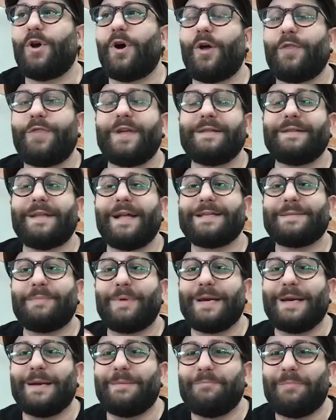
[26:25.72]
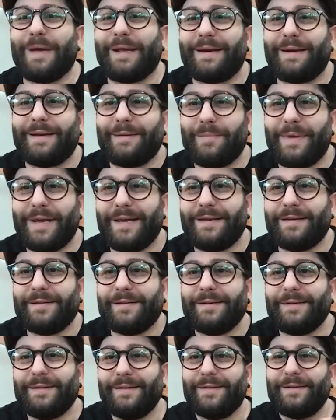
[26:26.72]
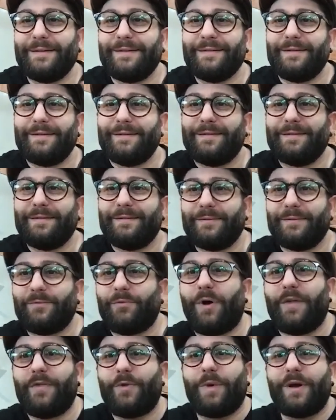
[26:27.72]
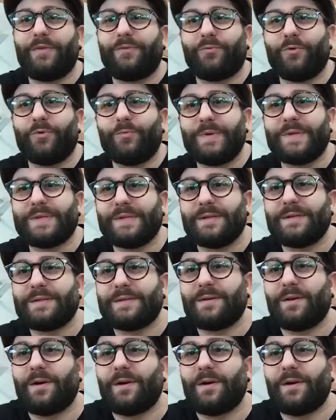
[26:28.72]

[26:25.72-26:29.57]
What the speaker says: think that's been embedded in me right the way through business.